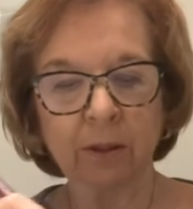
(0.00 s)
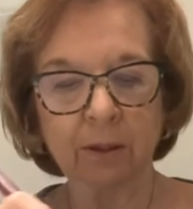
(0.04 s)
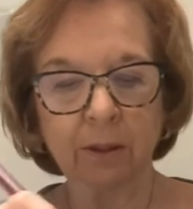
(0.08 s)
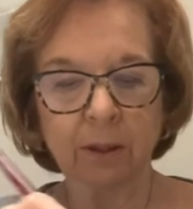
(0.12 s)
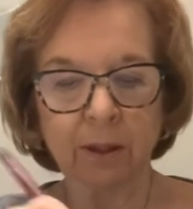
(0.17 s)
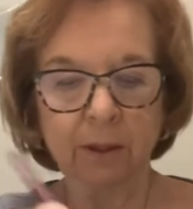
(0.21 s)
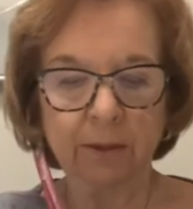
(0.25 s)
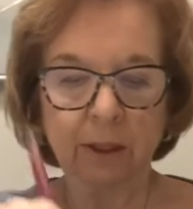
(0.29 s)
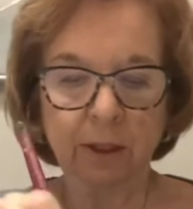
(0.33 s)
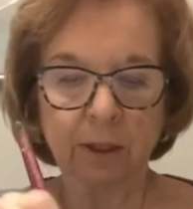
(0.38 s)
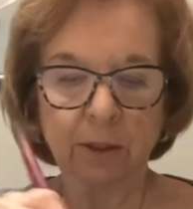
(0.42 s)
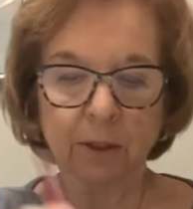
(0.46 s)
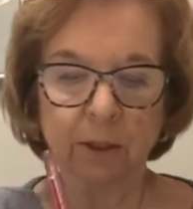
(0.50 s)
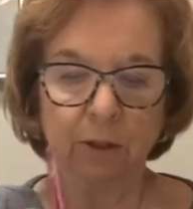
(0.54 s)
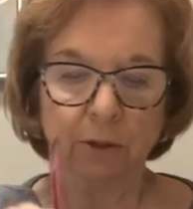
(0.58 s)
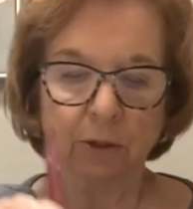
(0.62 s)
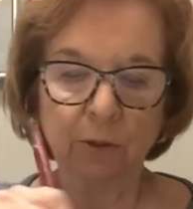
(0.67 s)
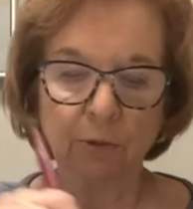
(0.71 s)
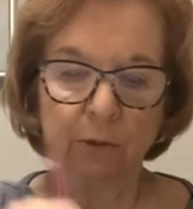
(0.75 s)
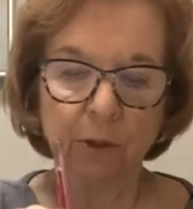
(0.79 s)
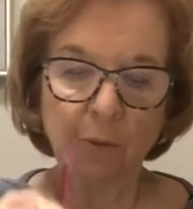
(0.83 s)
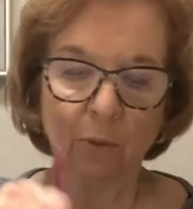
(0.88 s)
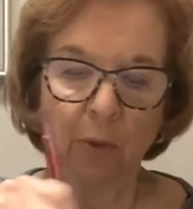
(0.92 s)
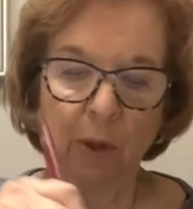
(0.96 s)
And then you do
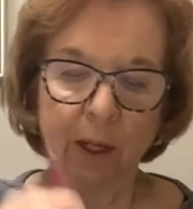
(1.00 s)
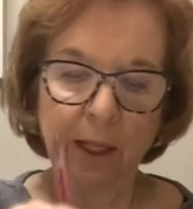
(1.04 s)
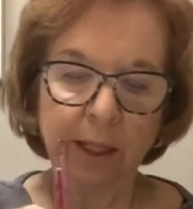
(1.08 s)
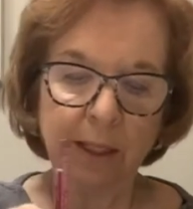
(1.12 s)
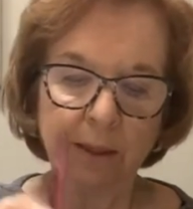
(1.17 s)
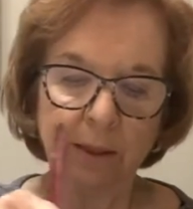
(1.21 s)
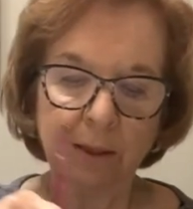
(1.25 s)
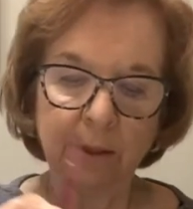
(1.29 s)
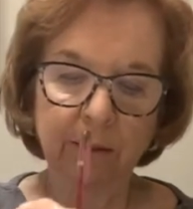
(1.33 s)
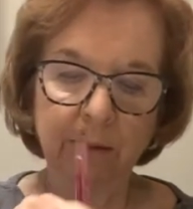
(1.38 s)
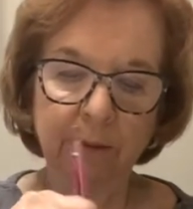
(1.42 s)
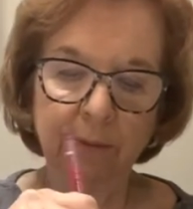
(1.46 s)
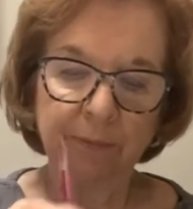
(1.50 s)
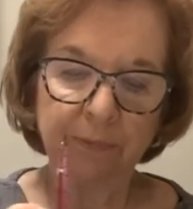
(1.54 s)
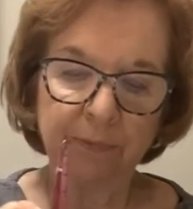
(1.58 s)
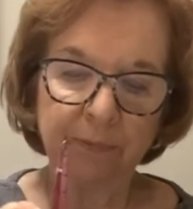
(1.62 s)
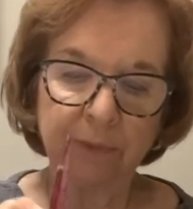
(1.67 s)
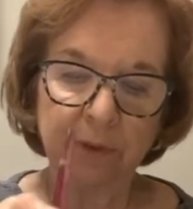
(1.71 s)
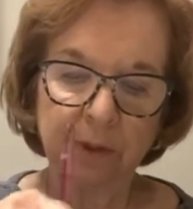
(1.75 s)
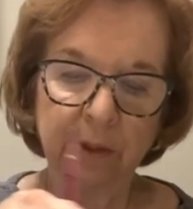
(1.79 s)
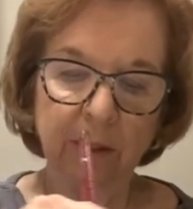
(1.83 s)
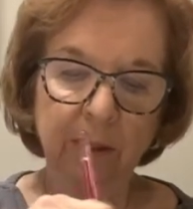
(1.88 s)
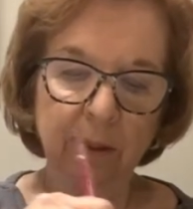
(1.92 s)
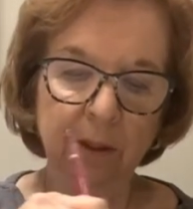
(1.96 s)
your white now
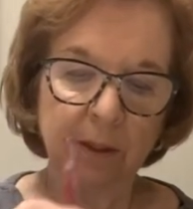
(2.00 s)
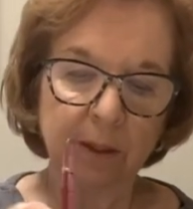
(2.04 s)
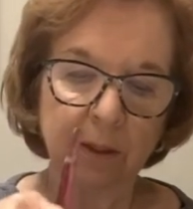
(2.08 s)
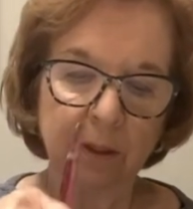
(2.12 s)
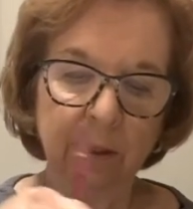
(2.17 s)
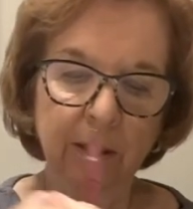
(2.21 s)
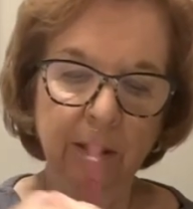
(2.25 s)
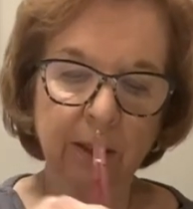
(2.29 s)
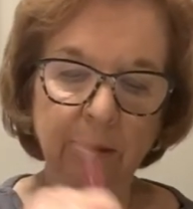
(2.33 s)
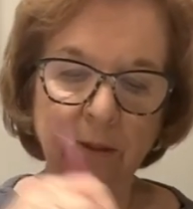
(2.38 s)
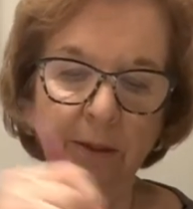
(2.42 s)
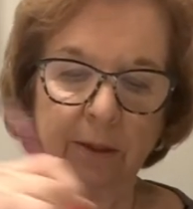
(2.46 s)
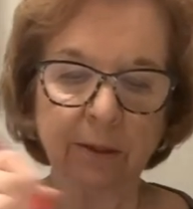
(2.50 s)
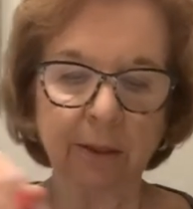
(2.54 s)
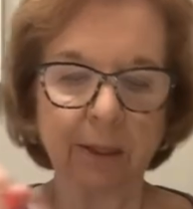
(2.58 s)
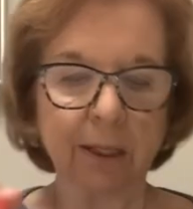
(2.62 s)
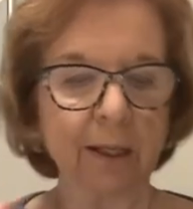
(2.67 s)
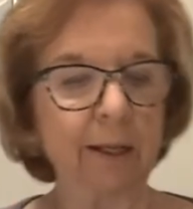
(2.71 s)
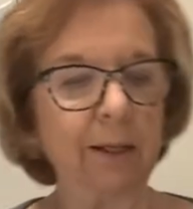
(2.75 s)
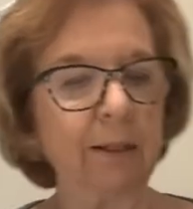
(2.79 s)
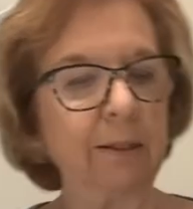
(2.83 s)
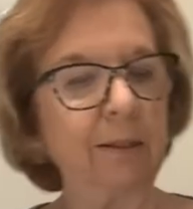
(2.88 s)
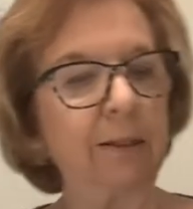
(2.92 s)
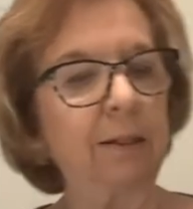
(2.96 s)
since I
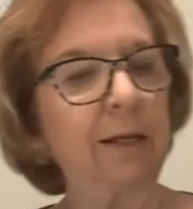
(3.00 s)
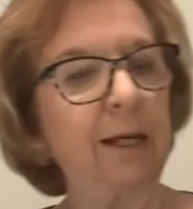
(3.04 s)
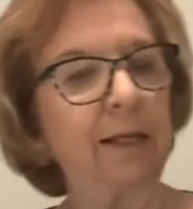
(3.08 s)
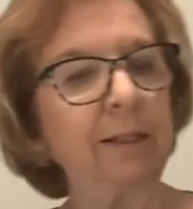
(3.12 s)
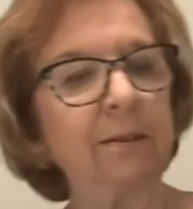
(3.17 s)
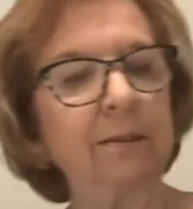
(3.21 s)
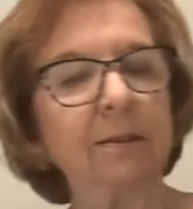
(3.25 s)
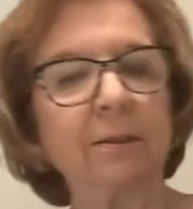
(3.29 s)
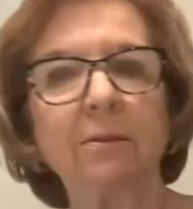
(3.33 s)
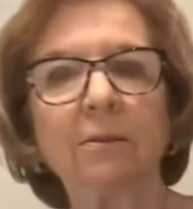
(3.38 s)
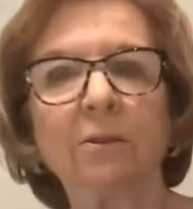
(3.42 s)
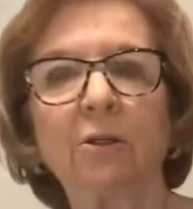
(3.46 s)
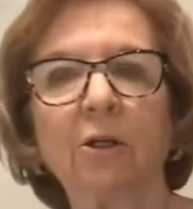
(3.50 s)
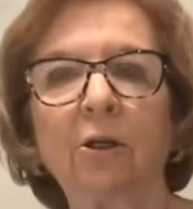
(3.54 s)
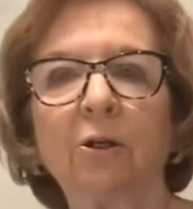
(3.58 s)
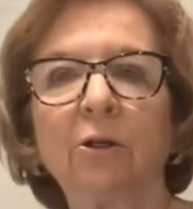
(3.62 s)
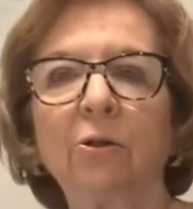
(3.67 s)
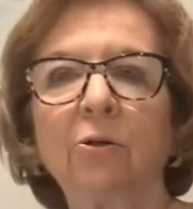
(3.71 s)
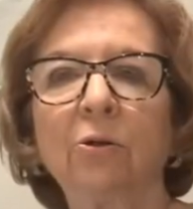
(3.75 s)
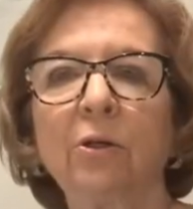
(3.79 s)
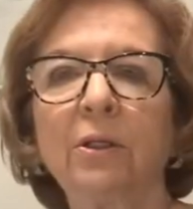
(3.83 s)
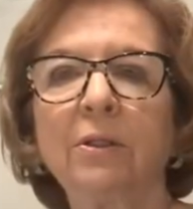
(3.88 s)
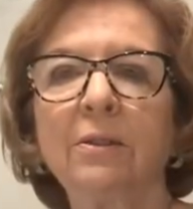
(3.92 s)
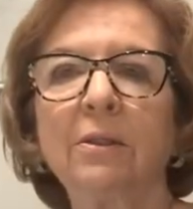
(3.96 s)
got a nice
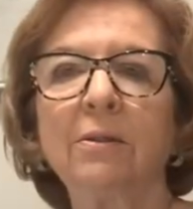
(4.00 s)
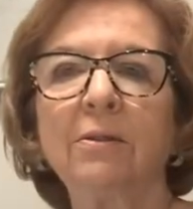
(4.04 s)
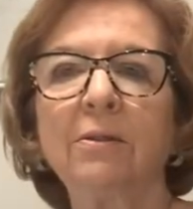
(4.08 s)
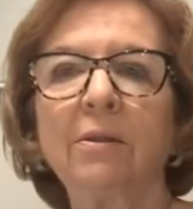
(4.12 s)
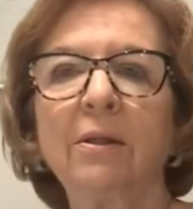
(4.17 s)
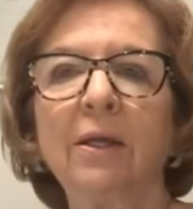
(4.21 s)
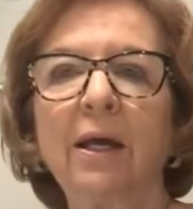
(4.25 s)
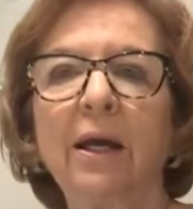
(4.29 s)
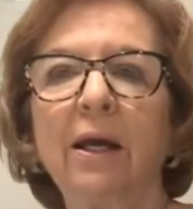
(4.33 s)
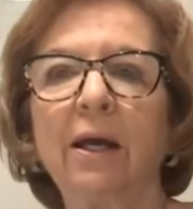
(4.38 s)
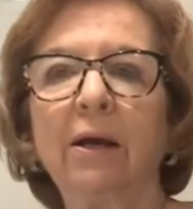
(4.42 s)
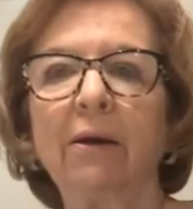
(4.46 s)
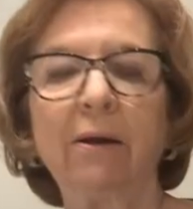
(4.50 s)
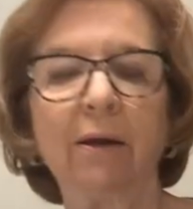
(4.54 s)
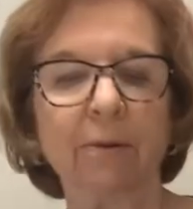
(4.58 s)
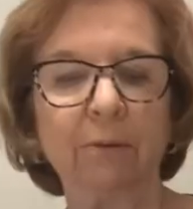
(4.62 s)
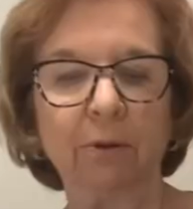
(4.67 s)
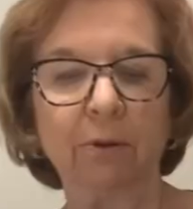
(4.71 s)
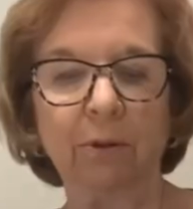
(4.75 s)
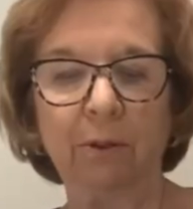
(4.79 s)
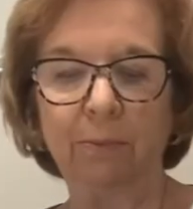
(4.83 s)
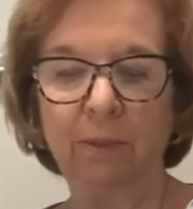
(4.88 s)
turquoise there, I'm going to